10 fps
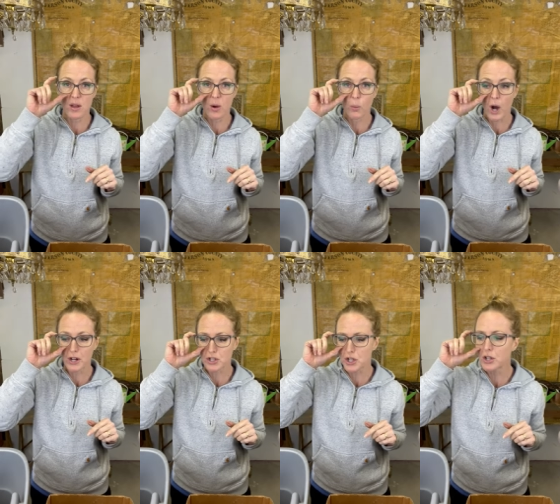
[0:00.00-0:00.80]

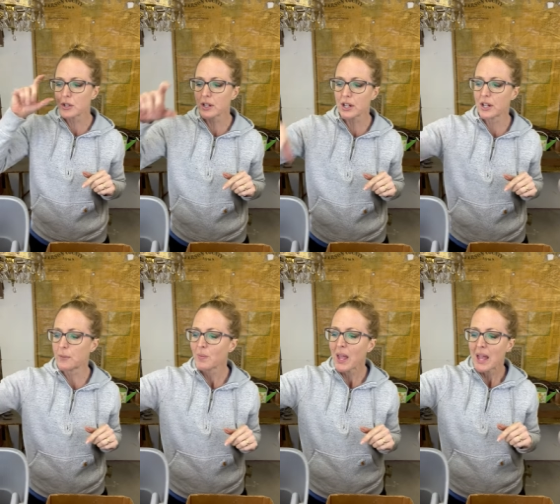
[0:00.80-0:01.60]
watched earlier,
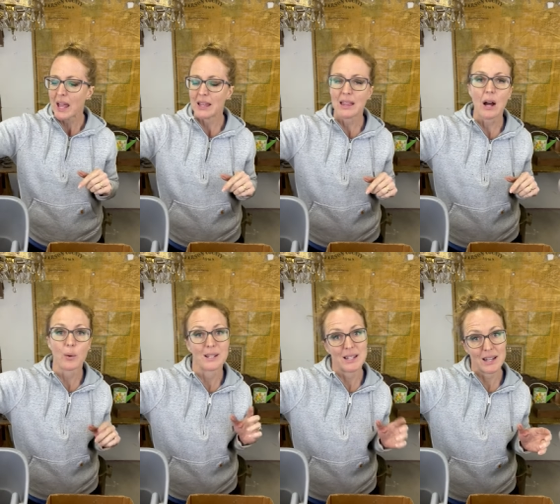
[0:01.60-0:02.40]
and that
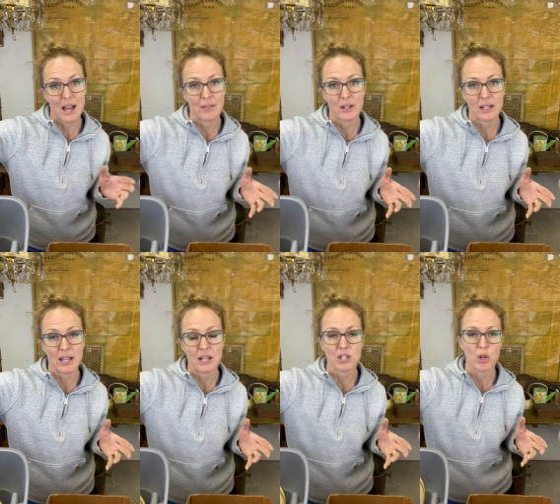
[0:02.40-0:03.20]
one did have a
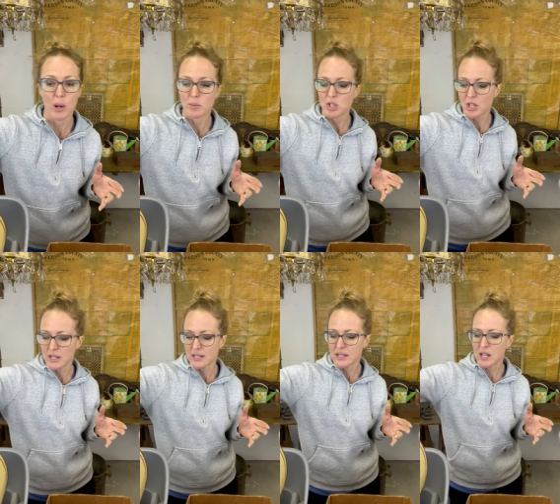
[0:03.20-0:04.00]
lid, so I'm just
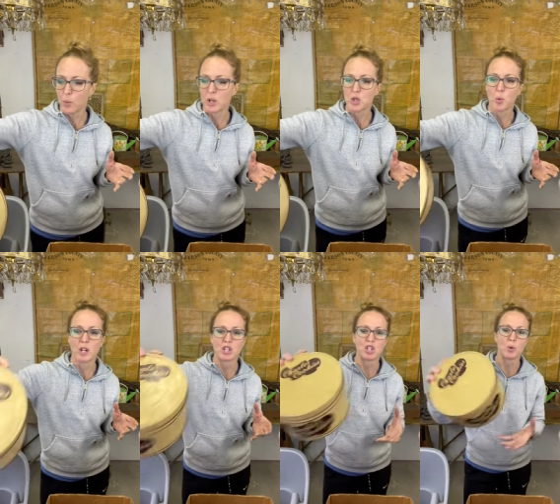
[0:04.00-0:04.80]
gonna see which
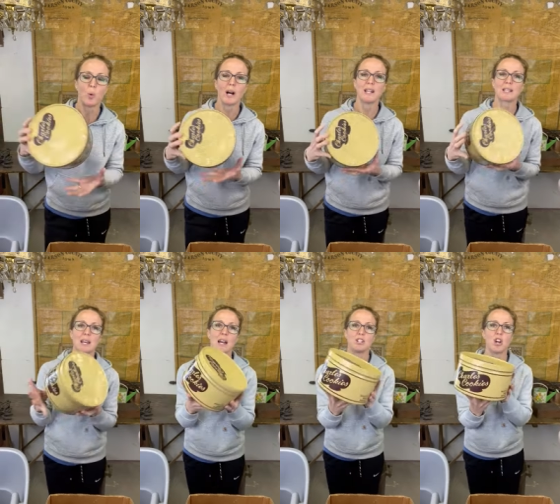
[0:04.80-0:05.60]
one she wants.
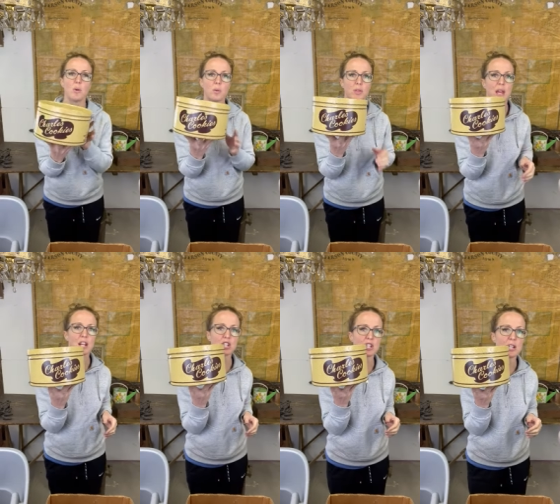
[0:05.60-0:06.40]
I don't
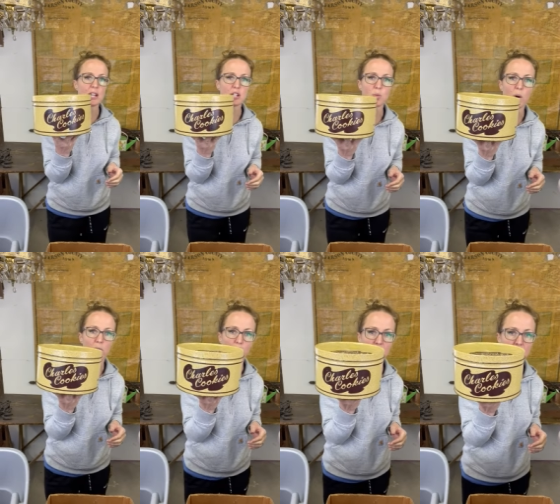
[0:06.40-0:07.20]
think she needs
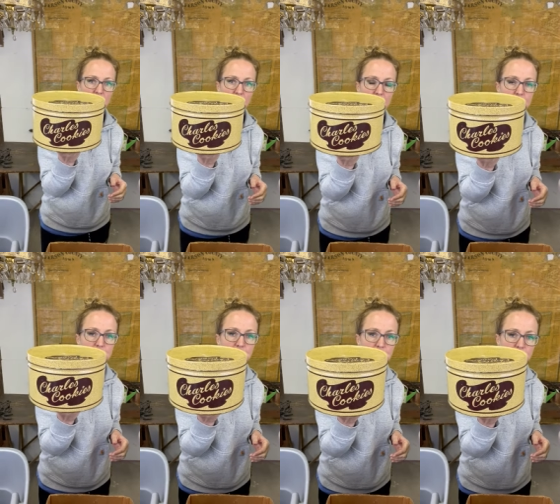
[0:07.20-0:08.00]
one with a lid.
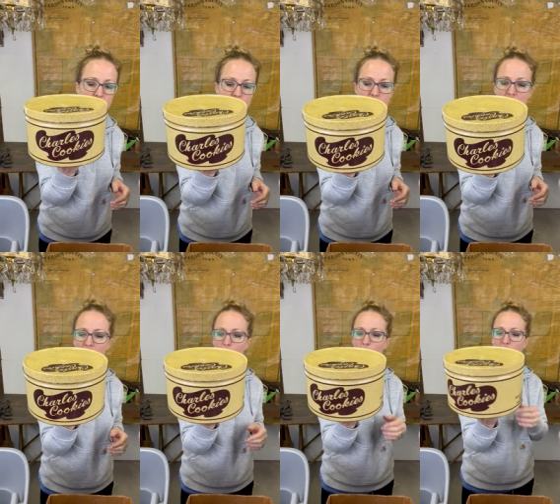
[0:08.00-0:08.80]
And
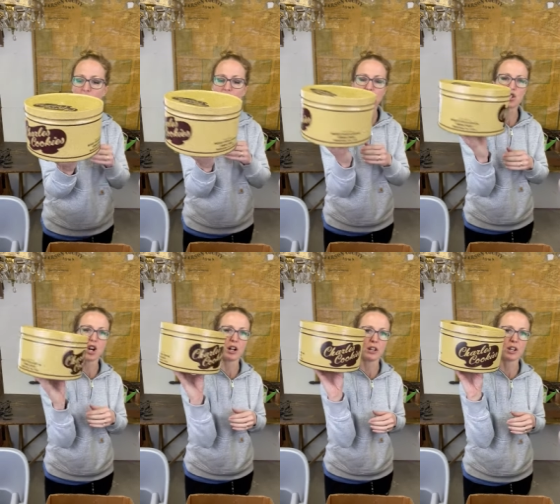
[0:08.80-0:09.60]
then we got this
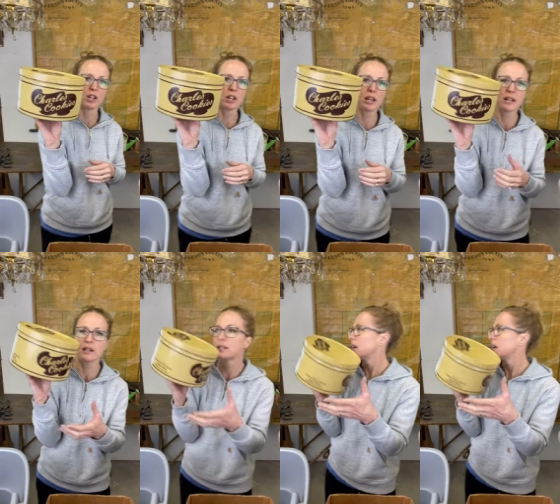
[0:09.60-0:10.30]
Charlie Cookies